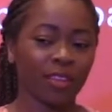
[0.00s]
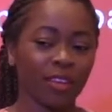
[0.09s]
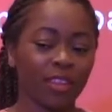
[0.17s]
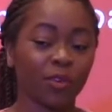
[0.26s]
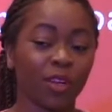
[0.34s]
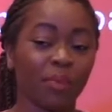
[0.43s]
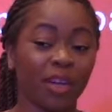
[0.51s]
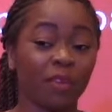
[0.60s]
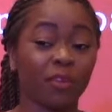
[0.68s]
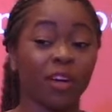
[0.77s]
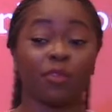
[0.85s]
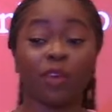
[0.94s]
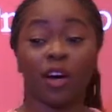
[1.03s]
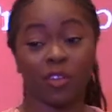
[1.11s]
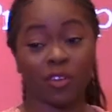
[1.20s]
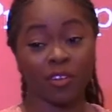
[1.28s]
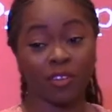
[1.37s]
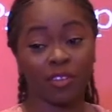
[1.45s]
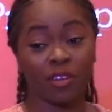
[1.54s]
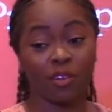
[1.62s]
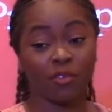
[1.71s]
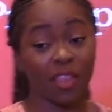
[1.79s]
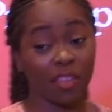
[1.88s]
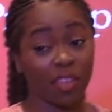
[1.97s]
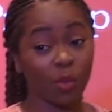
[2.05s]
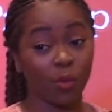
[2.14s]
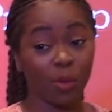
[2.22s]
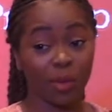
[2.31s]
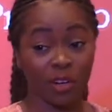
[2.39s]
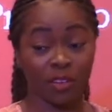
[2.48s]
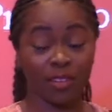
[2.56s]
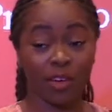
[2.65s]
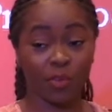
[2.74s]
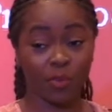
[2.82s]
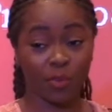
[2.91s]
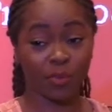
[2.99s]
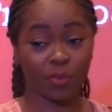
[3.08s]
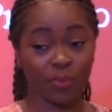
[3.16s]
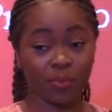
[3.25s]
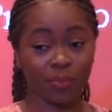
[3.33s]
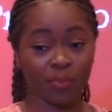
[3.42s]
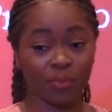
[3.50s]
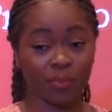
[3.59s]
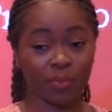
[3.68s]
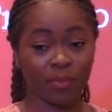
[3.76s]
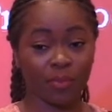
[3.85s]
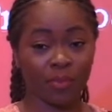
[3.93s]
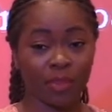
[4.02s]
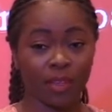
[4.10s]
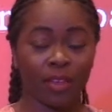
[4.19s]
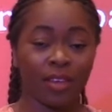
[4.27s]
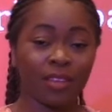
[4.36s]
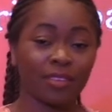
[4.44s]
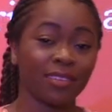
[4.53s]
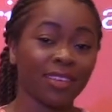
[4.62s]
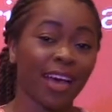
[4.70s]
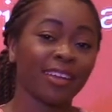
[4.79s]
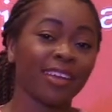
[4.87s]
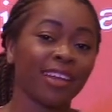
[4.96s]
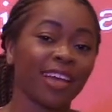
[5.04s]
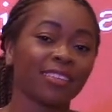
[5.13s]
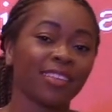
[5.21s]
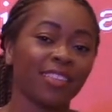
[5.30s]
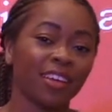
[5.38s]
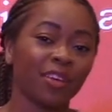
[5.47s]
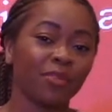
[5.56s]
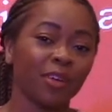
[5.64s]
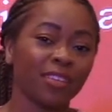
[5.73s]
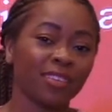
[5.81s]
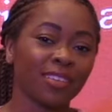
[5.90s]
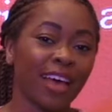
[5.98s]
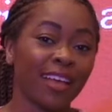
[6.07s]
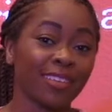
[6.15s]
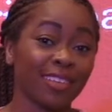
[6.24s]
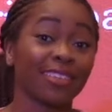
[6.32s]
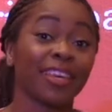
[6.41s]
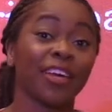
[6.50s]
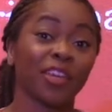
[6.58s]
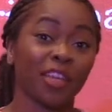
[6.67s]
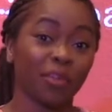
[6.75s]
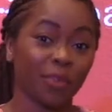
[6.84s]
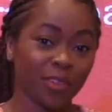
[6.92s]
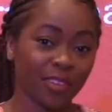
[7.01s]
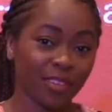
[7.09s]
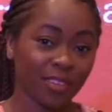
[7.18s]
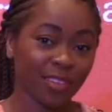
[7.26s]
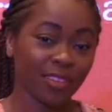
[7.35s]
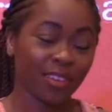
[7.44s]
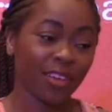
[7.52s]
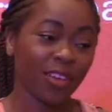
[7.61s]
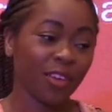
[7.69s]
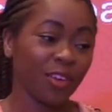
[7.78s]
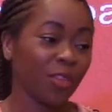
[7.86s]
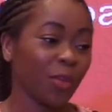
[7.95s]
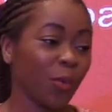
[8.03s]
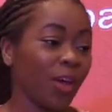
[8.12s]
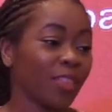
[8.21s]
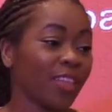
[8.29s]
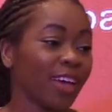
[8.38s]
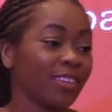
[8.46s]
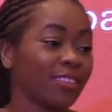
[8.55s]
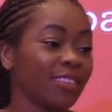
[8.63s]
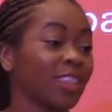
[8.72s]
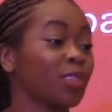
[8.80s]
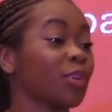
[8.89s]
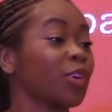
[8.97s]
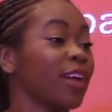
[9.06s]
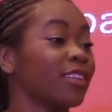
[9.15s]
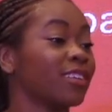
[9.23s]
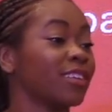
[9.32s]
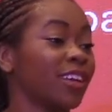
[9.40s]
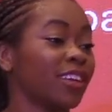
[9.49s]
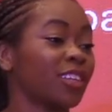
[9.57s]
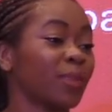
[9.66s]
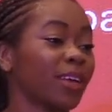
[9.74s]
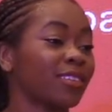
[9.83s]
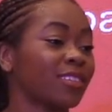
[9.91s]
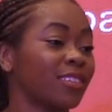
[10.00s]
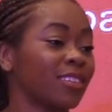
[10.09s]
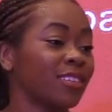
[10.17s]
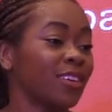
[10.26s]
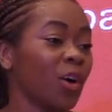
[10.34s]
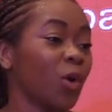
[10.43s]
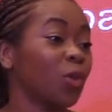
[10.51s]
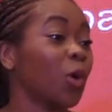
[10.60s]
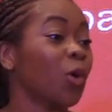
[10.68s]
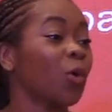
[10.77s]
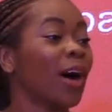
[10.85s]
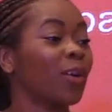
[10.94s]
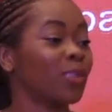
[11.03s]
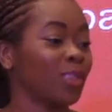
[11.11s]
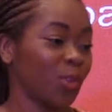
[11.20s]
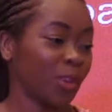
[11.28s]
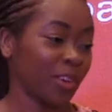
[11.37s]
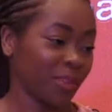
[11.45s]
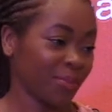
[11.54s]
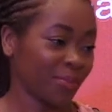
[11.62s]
is for the benefit of others rather than the woman herself. Society likes to think of us as its caregivers, the one that it takes for granted yet expects to hold the whole house in order.